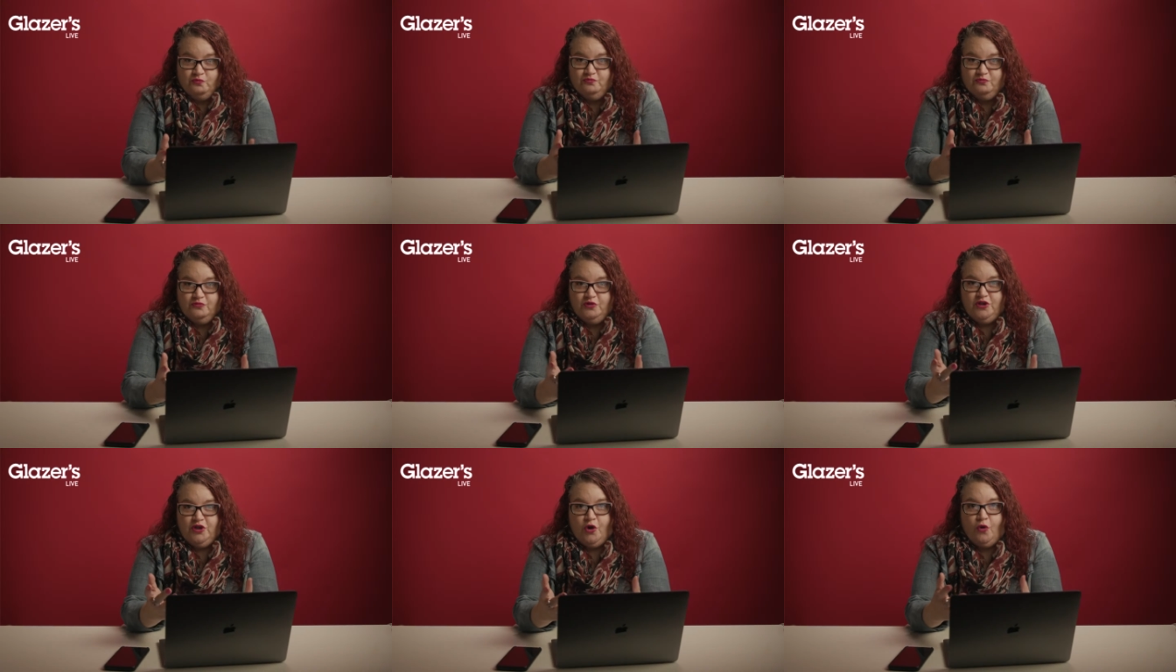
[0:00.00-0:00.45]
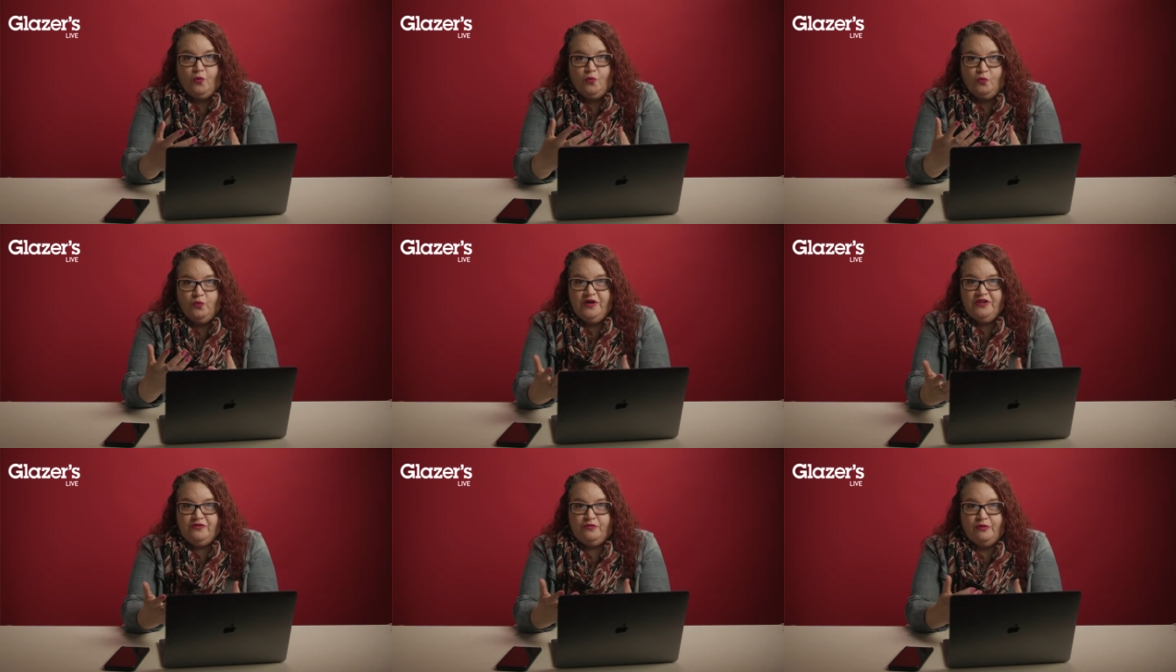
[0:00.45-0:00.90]

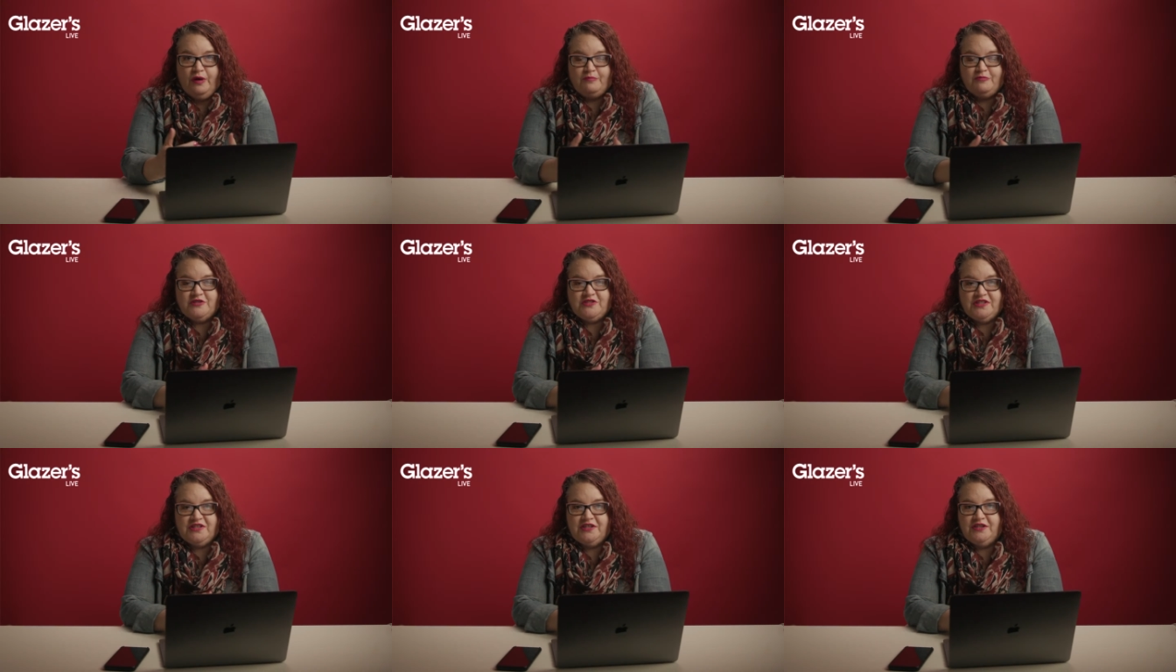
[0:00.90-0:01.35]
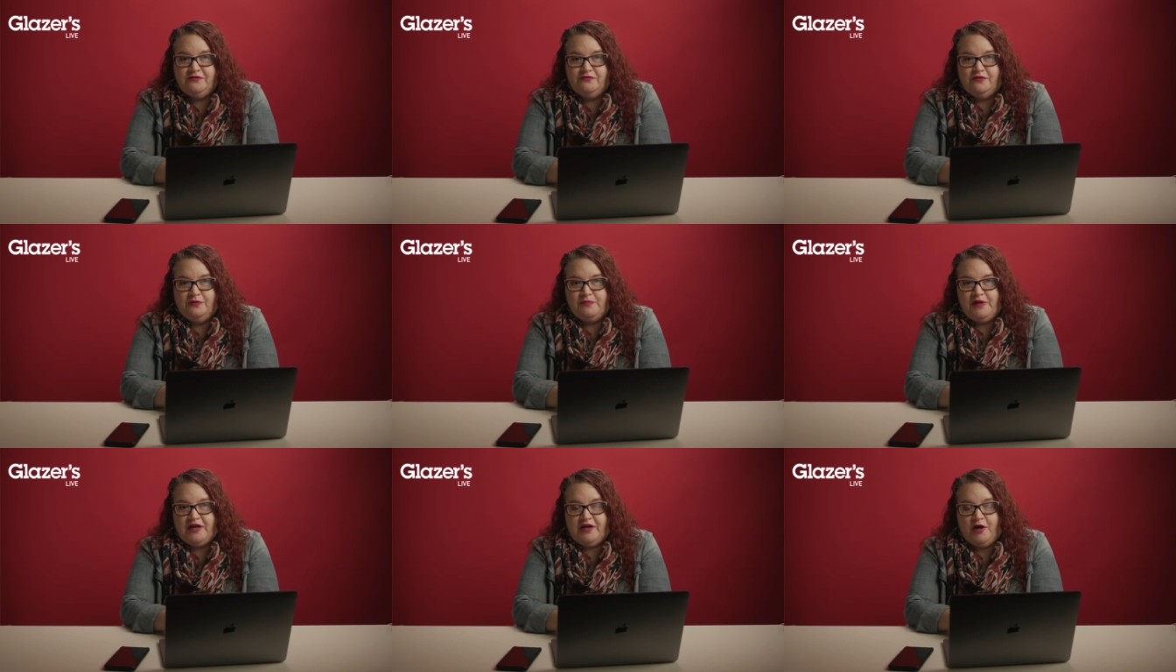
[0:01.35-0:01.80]
with a representative
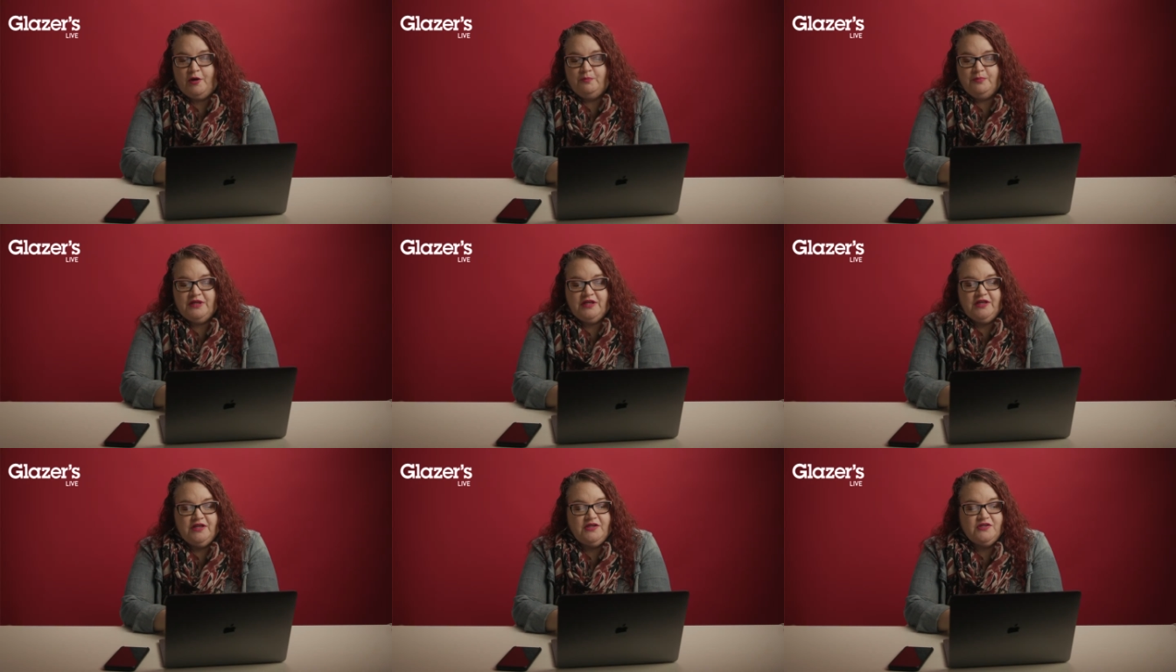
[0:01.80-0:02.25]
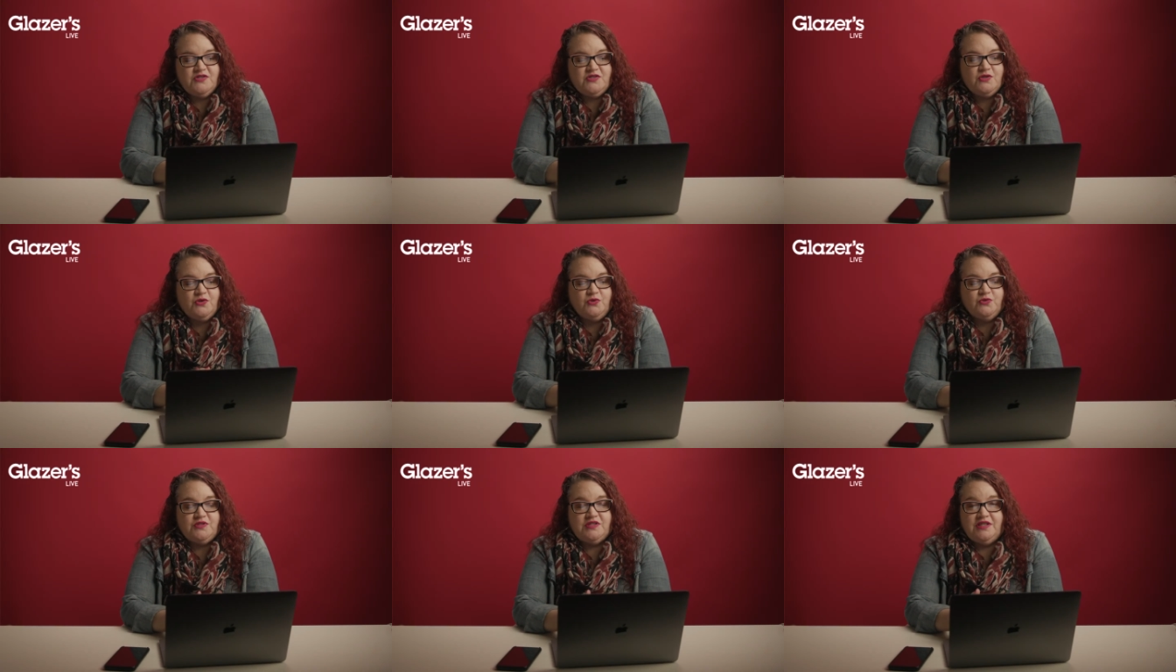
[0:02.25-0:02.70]
from that company.
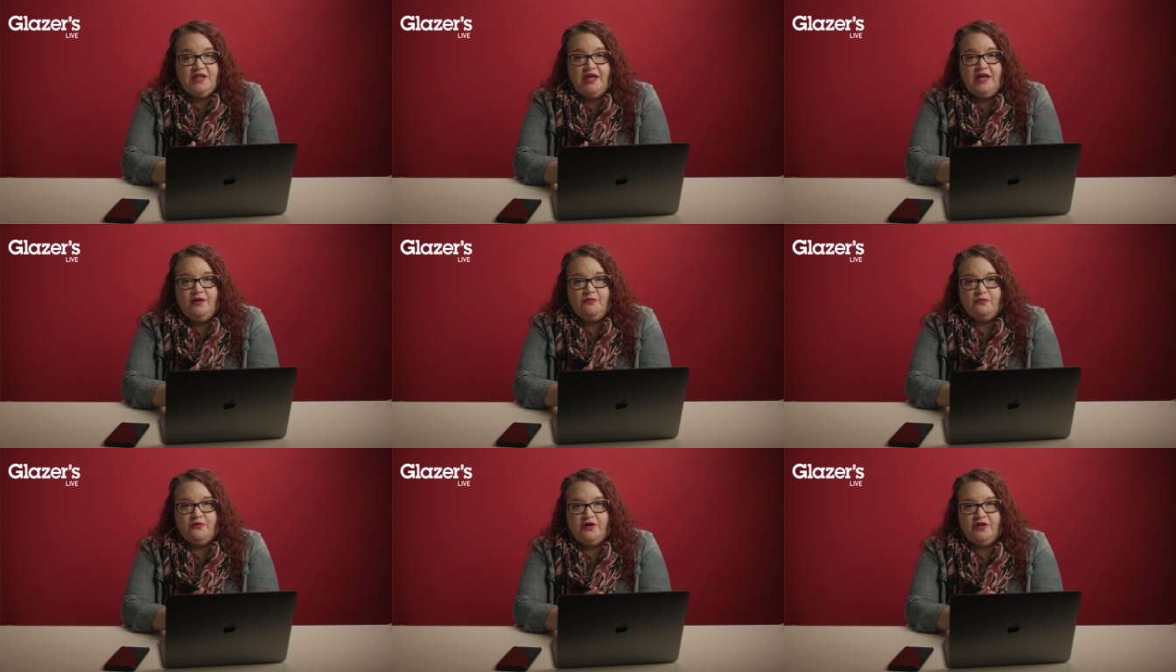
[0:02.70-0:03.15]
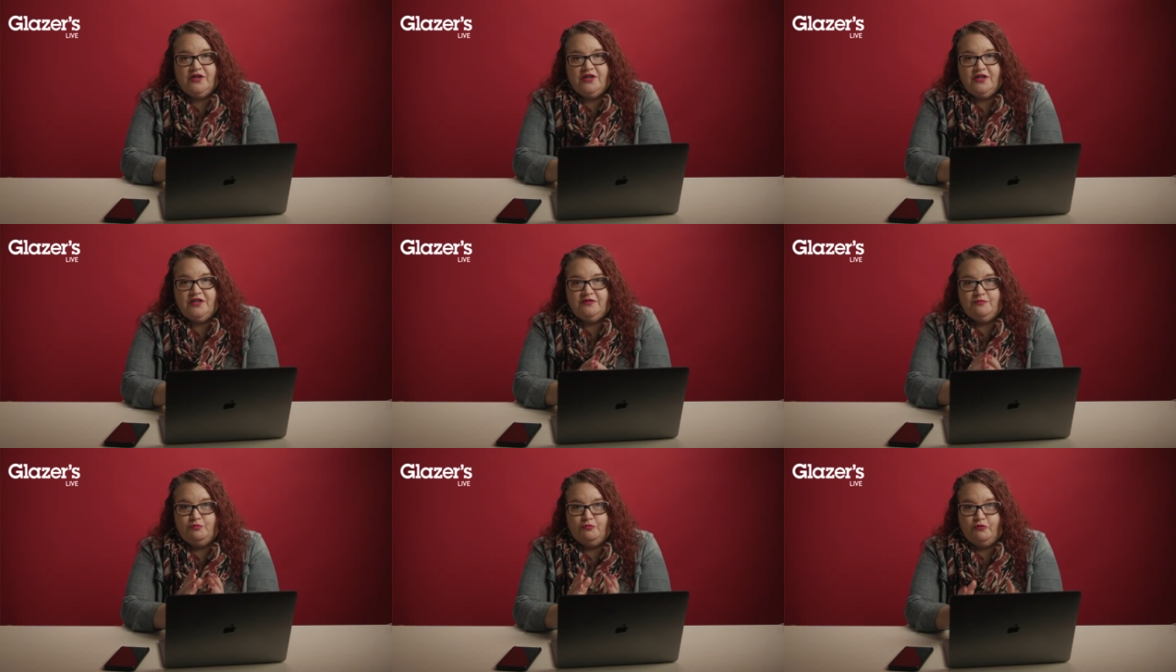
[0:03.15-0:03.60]
So today we're
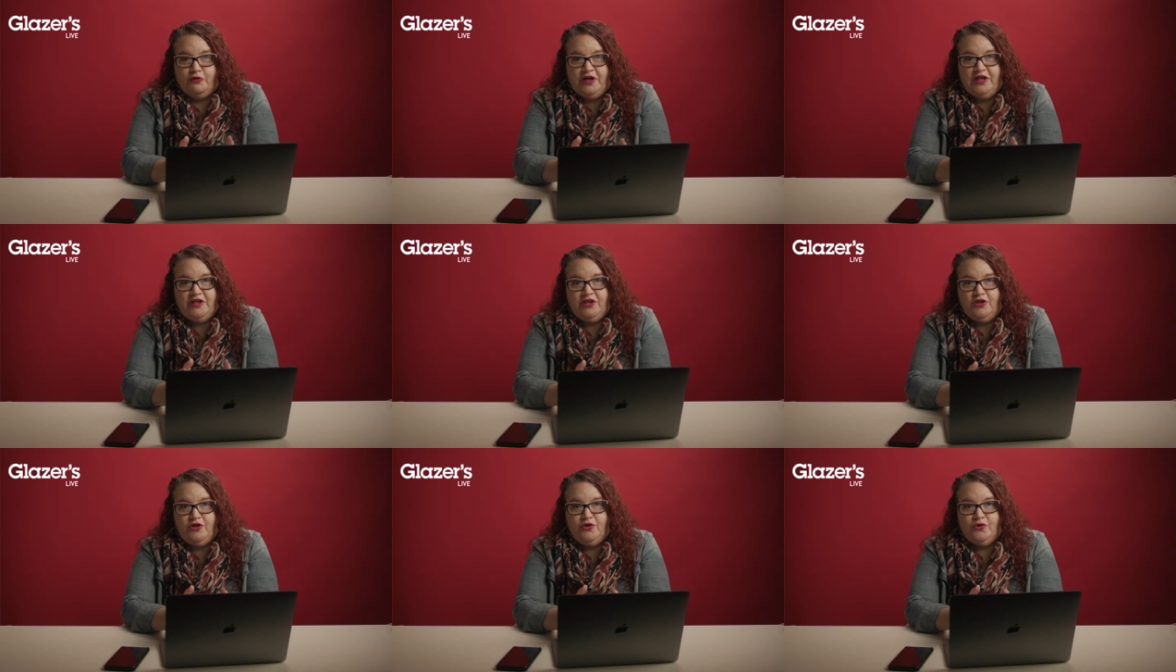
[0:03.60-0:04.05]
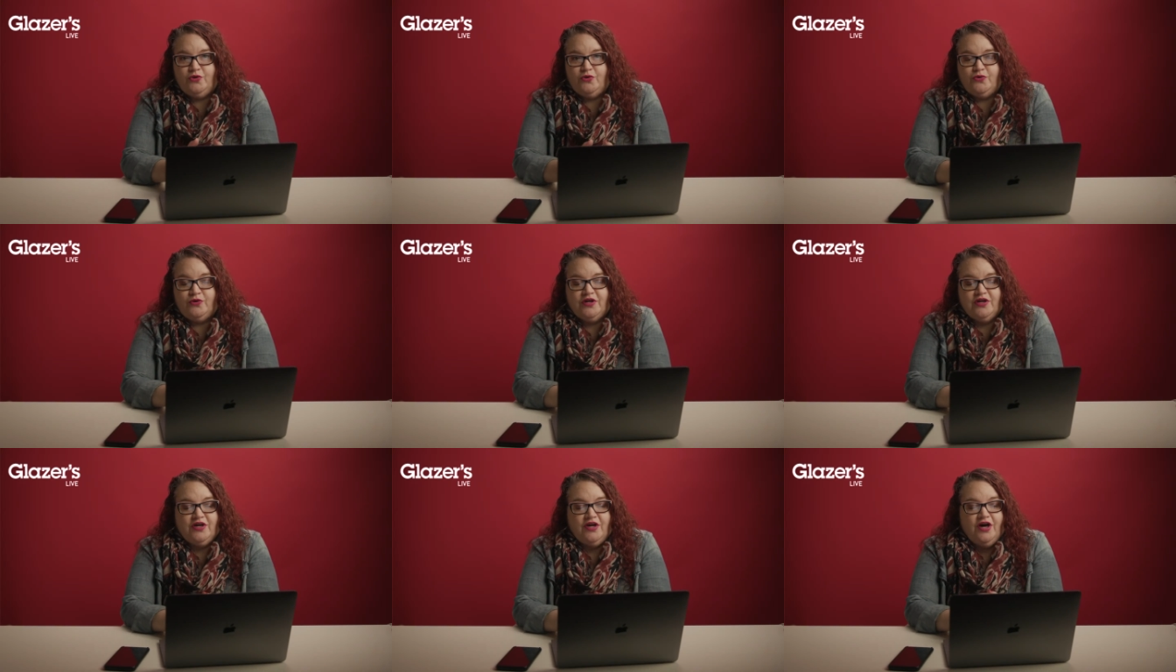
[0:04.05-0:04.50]
going to bring
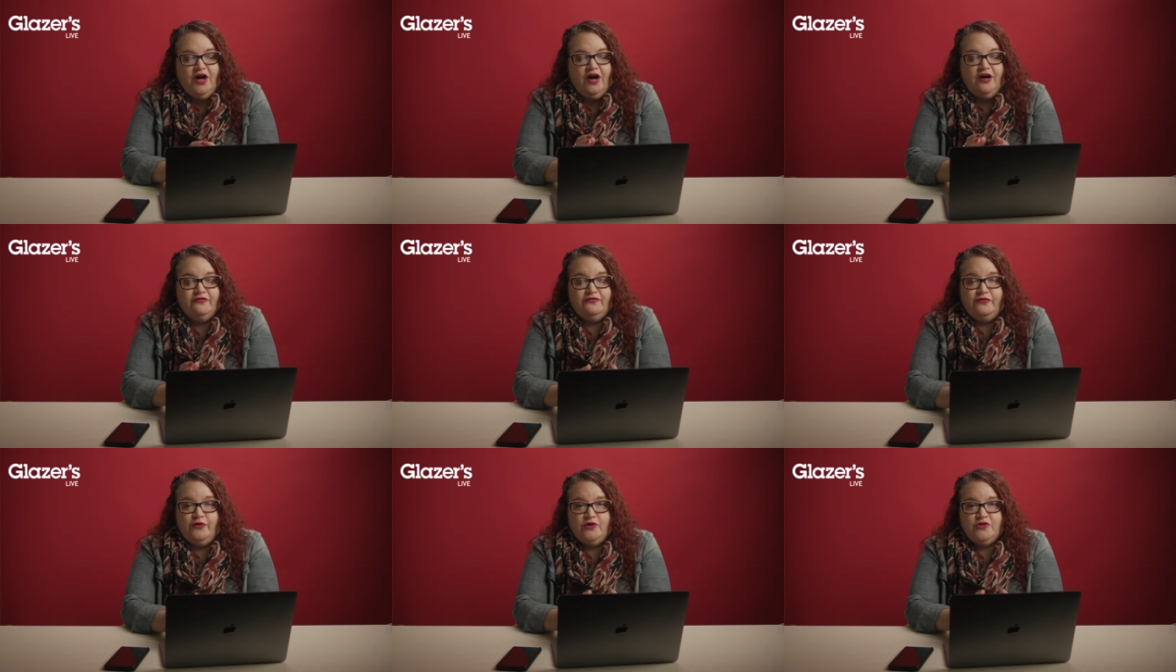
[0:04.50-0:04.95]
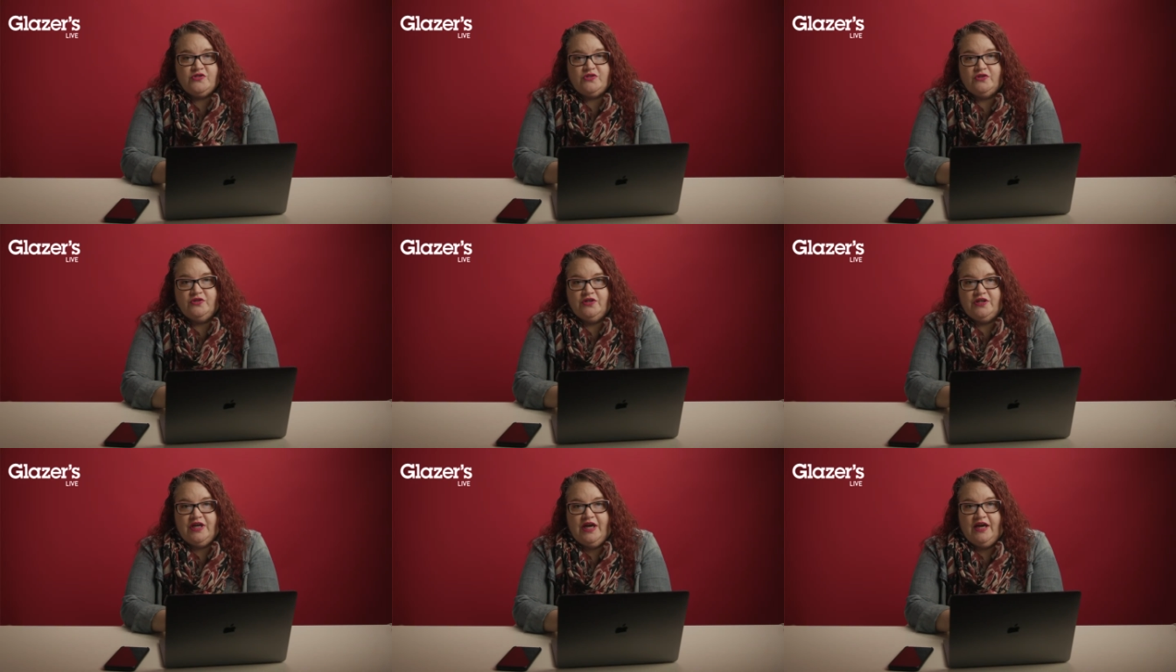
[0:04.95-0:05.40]
you a first
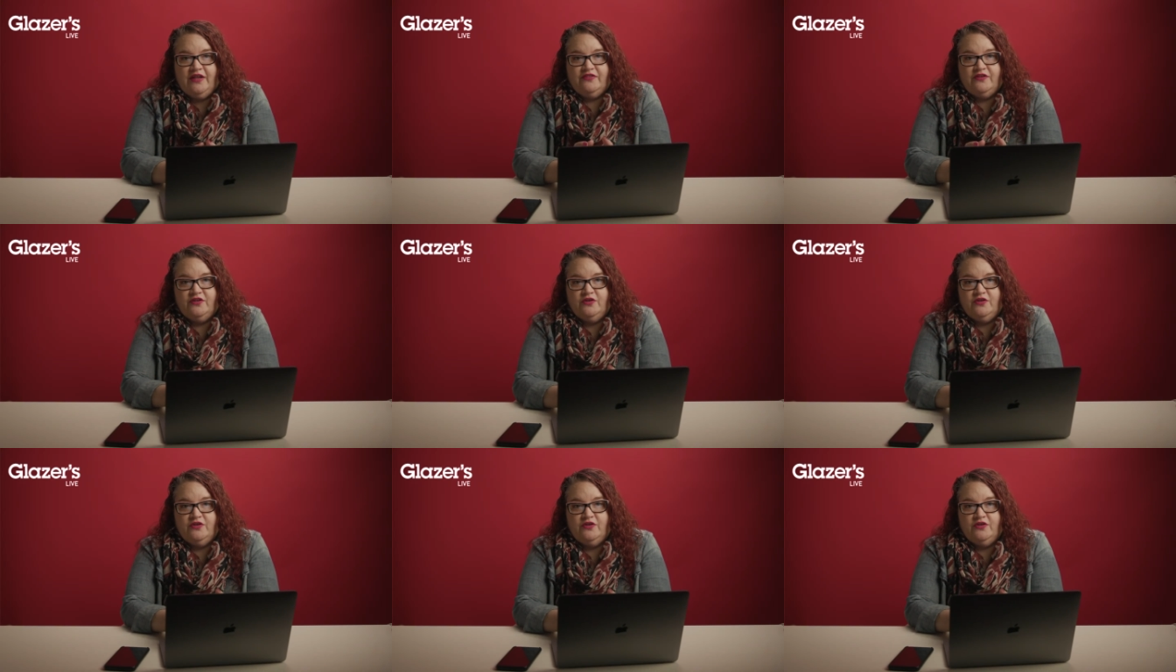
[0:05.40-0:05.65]
look at the